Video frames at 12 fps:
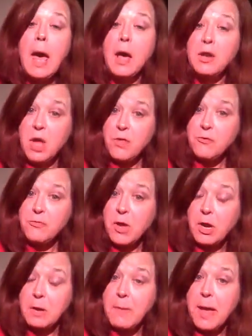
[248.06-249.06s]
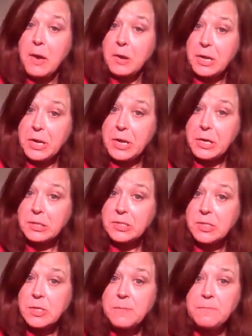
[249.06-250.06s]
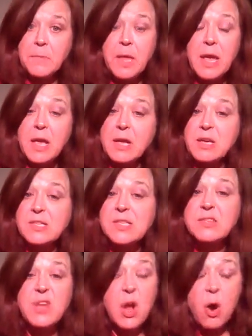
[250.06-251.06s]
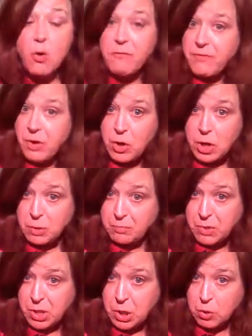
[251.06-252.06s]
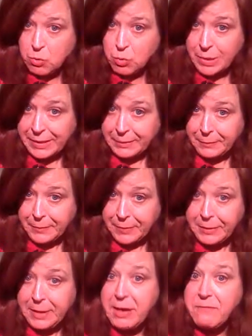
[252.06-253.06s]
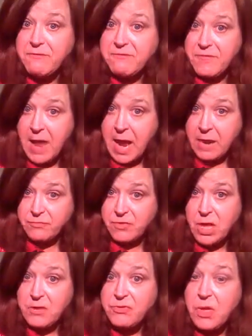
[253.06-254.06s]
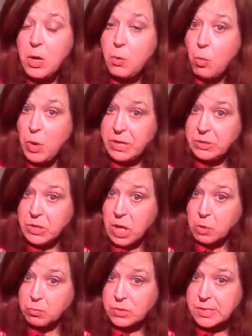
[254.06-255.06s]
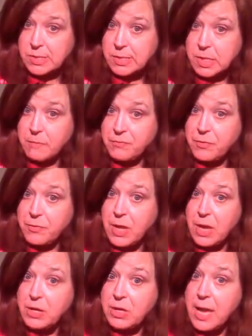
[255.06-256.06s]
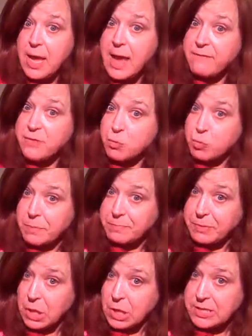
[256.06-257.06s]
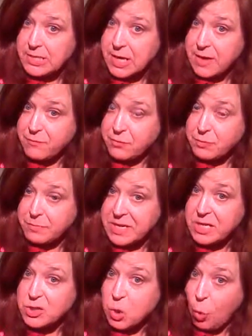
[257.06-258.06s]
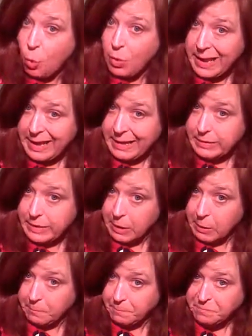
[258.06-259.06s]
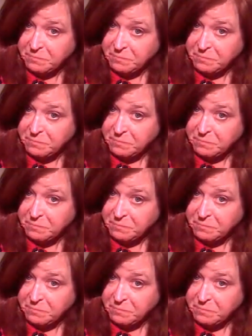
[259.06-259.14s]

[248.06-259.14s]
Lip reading: Another thing about hicks is they aren't very computer literate. In fact, they think Windows is something that you have to replace after the big tornado.